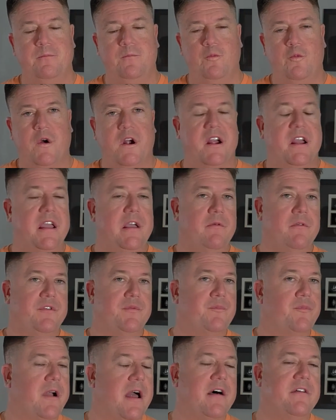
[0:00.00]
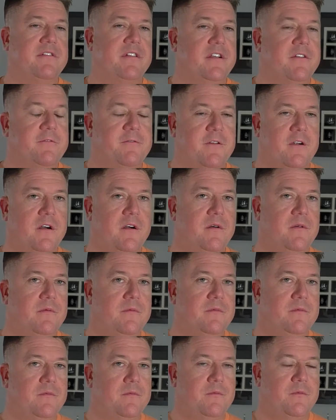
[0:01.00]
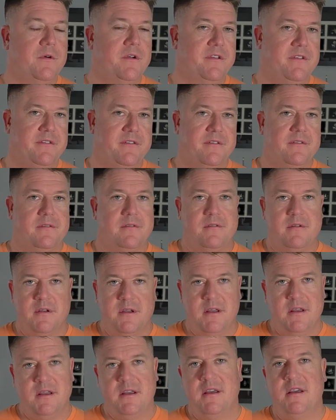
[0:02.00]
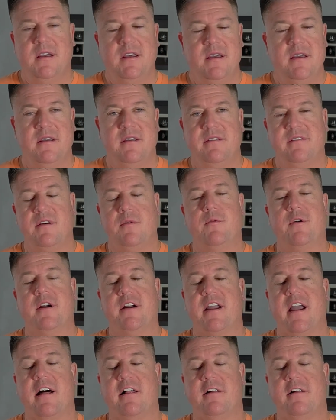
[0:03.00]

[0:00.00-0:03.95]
where he was browsing from was somewhere in